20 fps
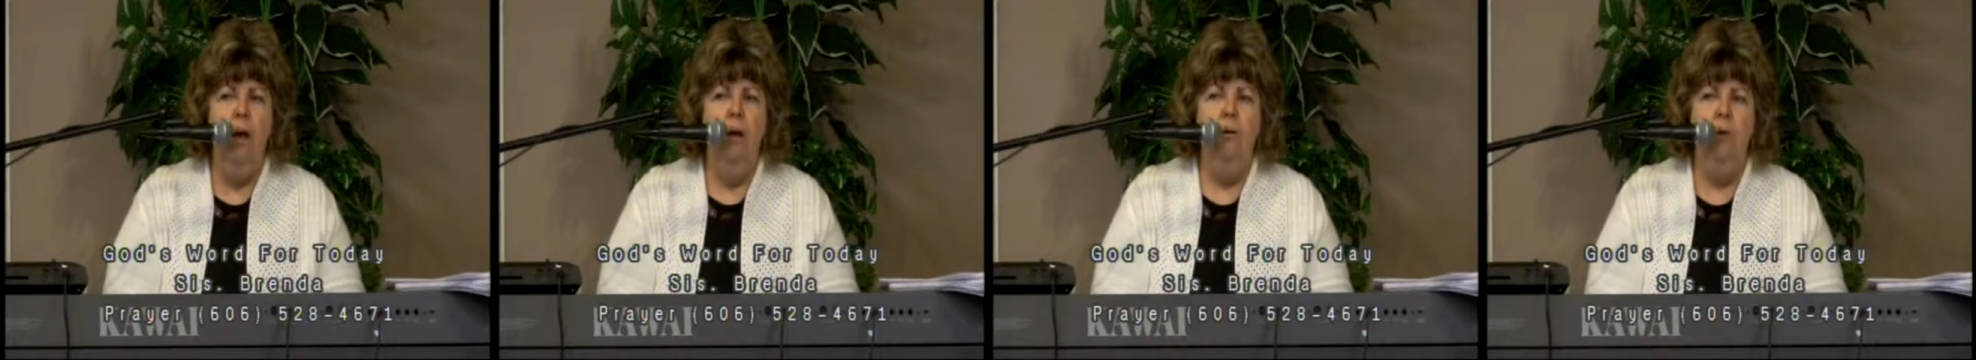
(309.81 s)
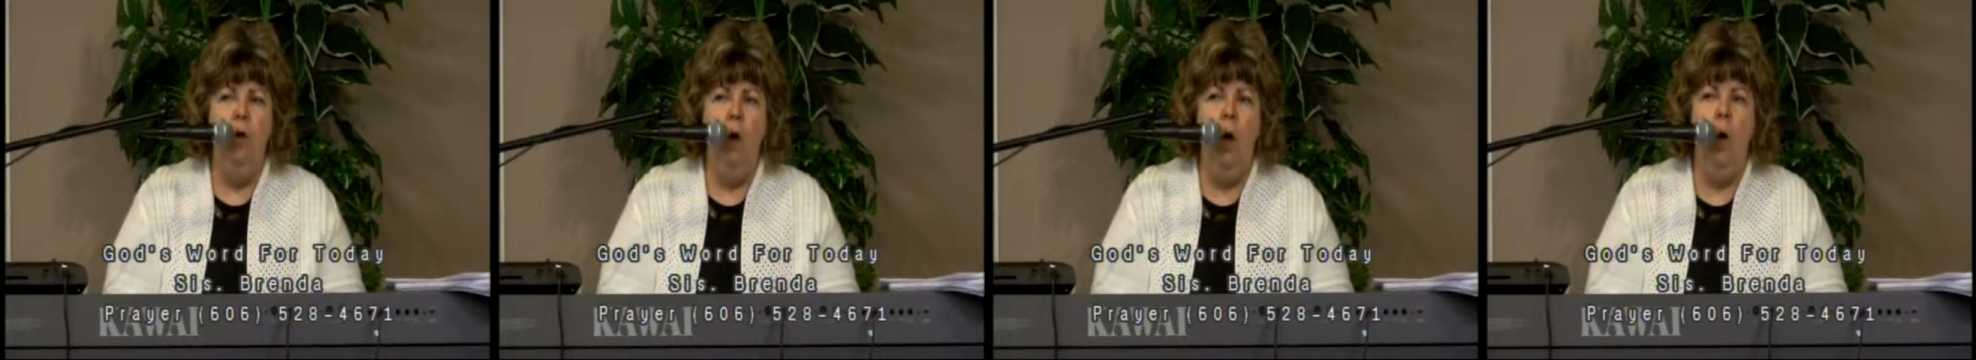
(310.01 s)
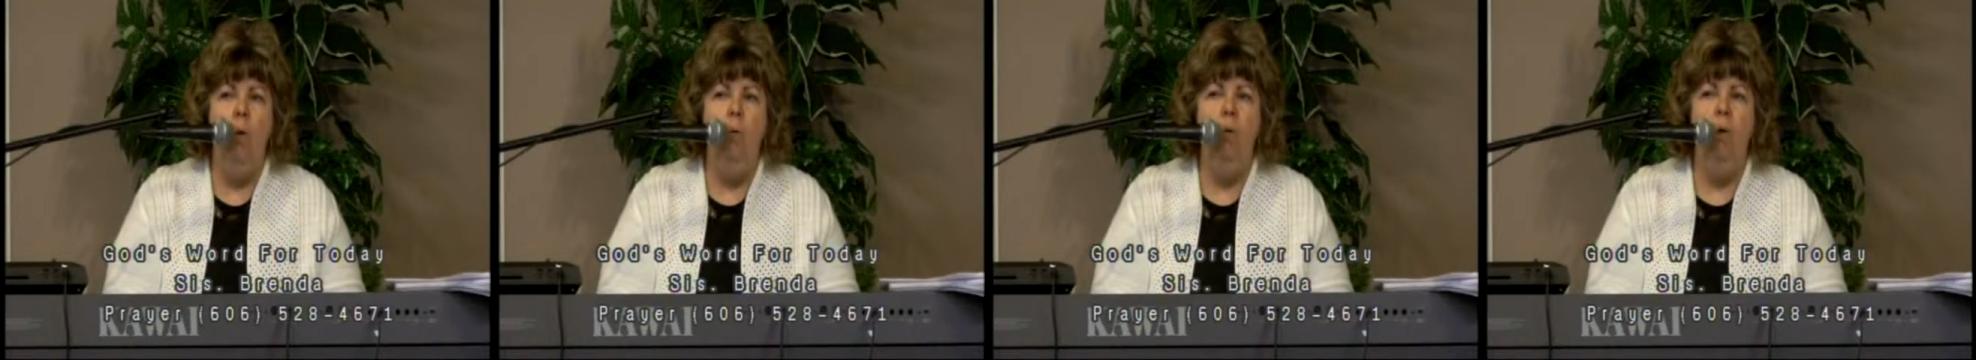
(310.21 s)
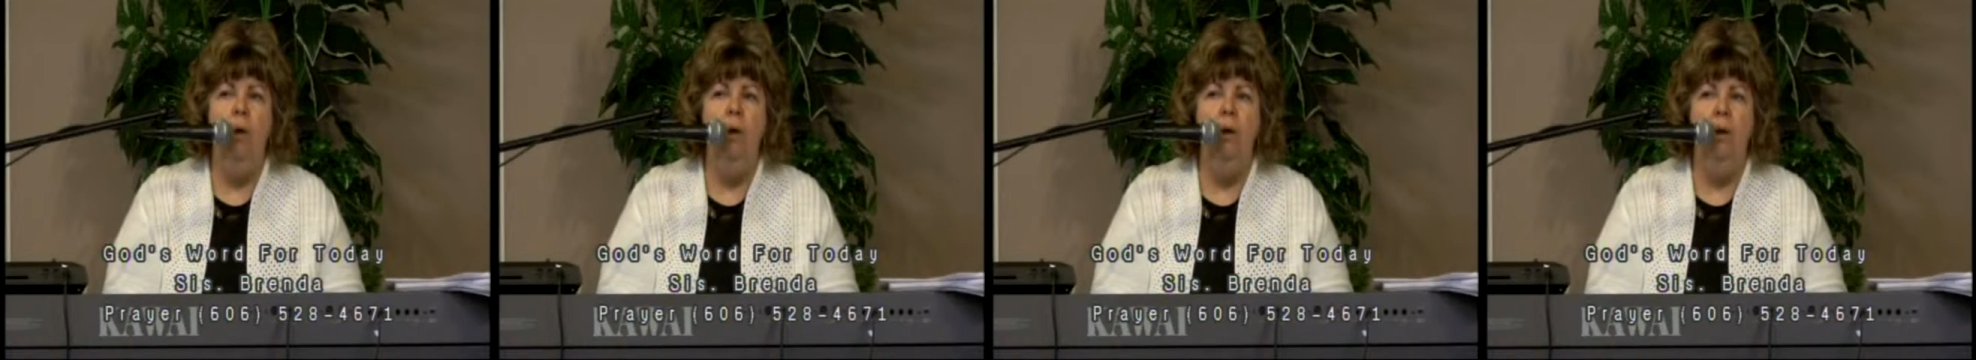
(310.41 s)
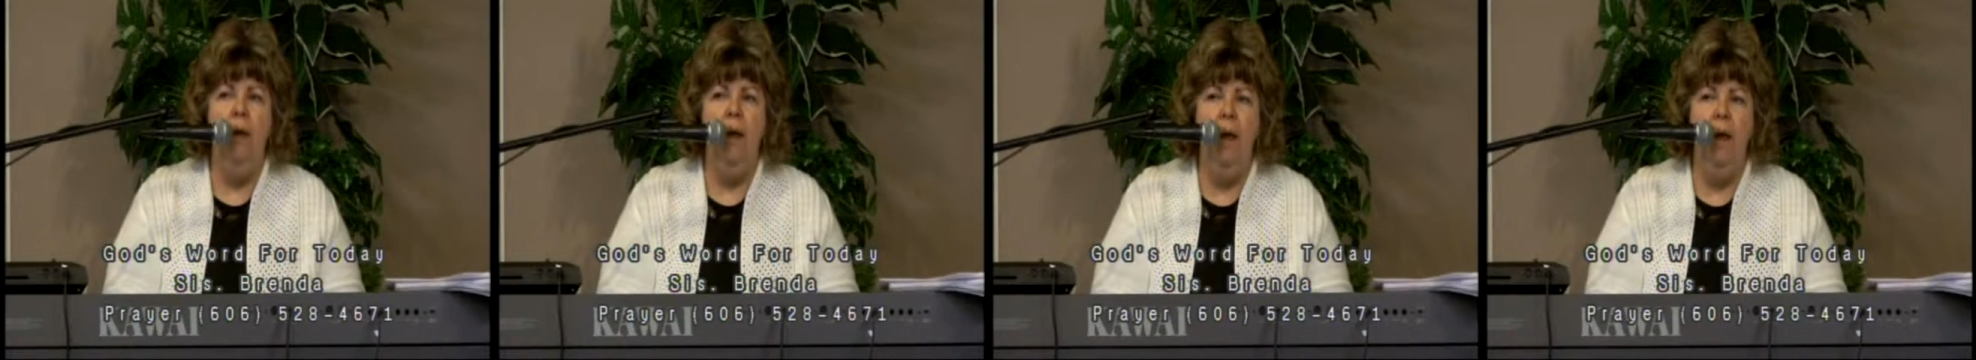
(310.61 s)
No
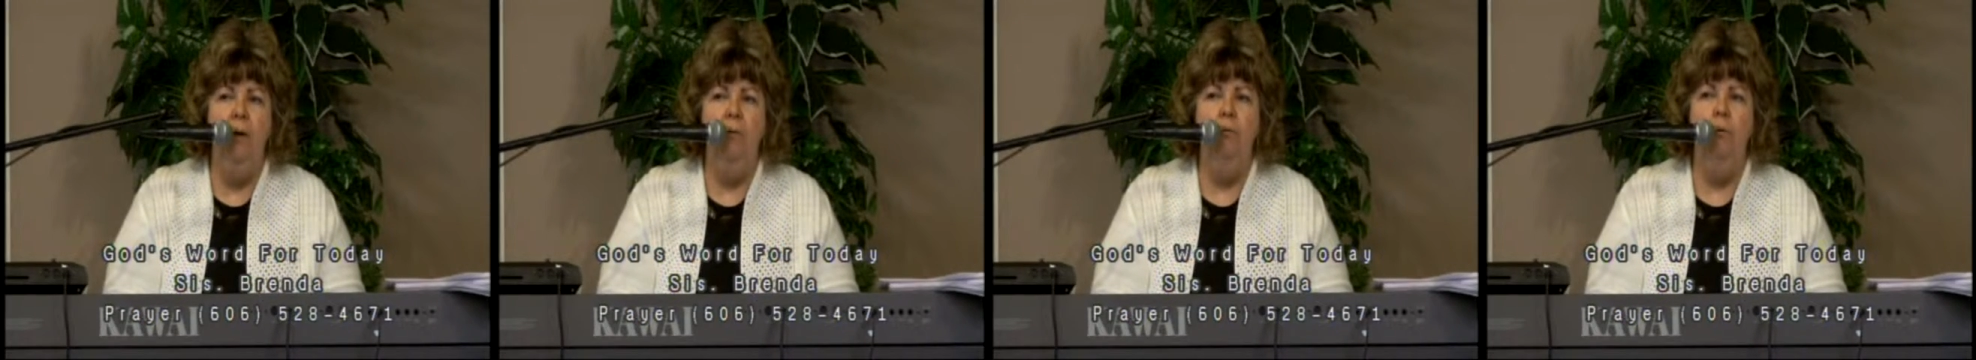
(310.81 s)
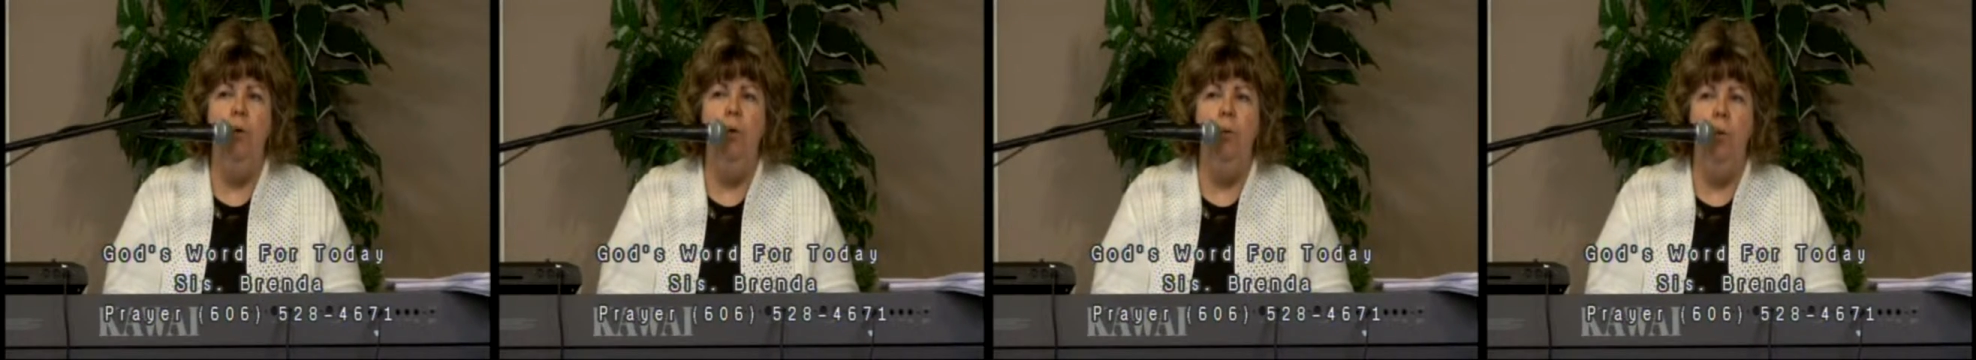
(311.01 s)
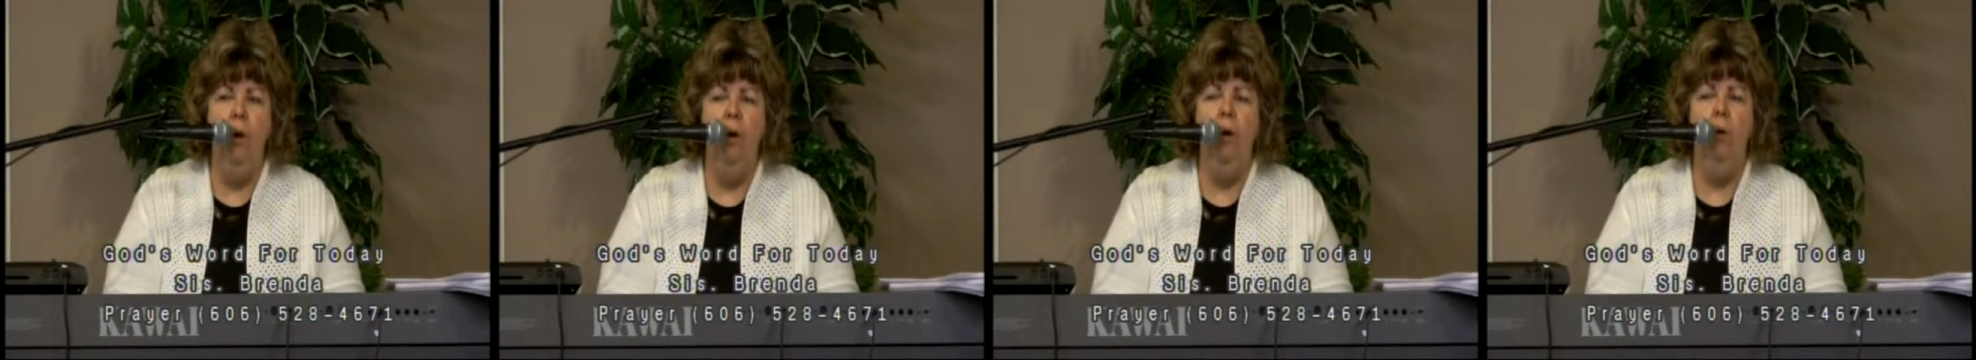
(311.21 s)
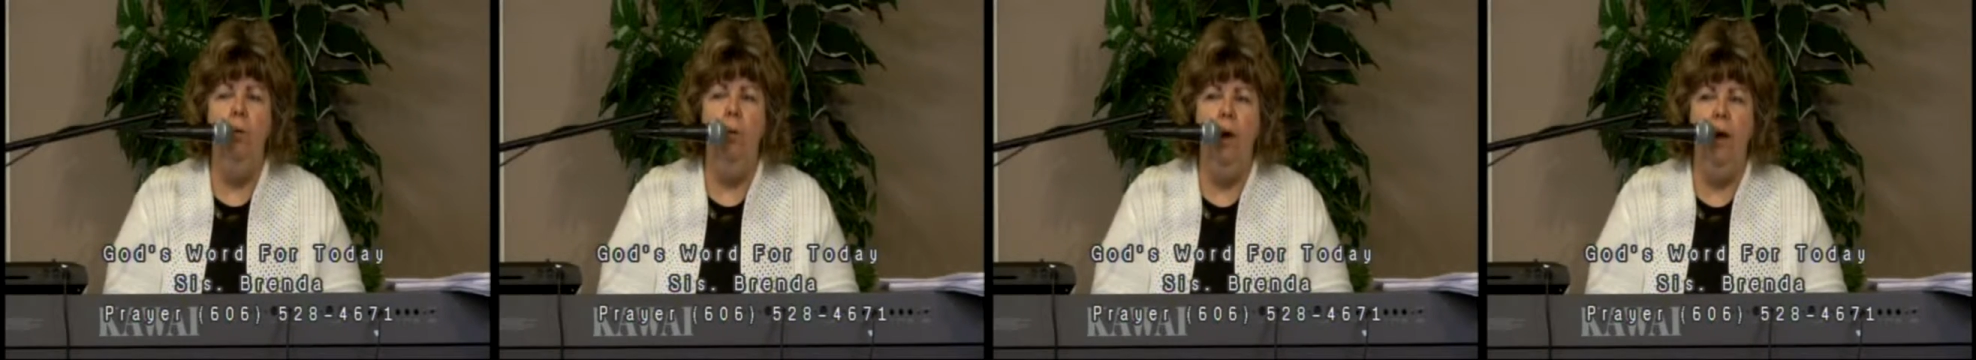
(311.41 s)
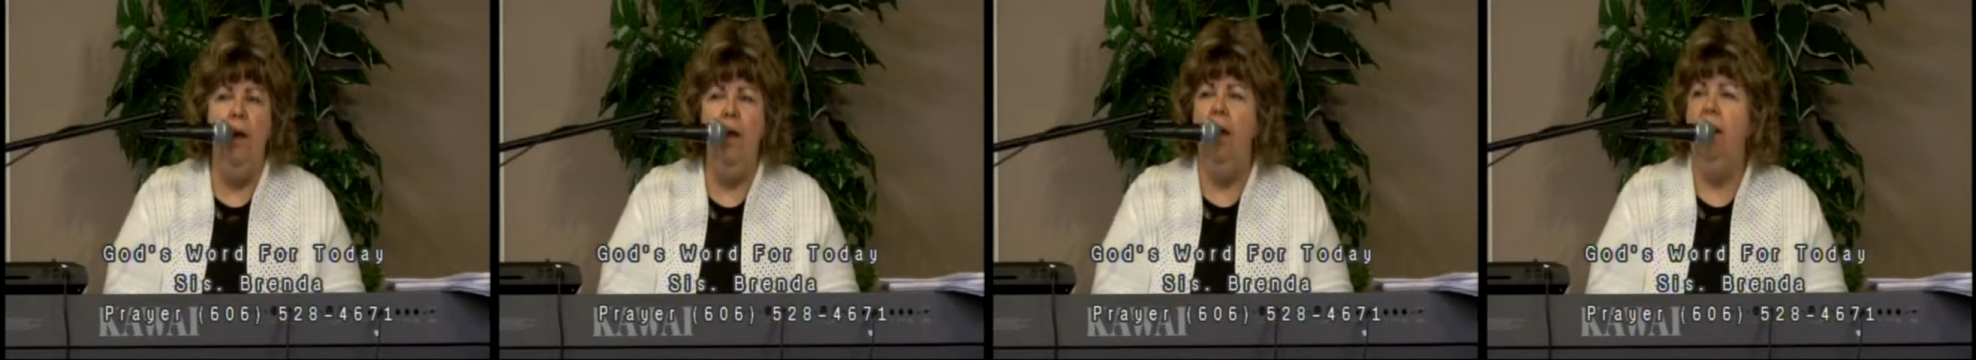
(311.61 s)
one ever went
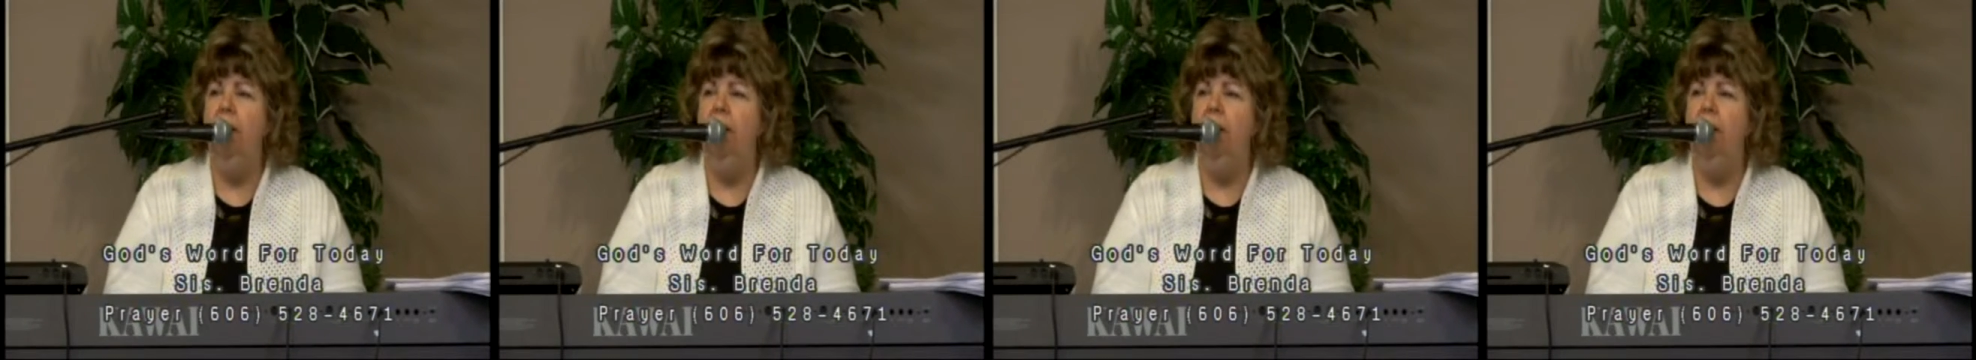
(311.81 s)
away.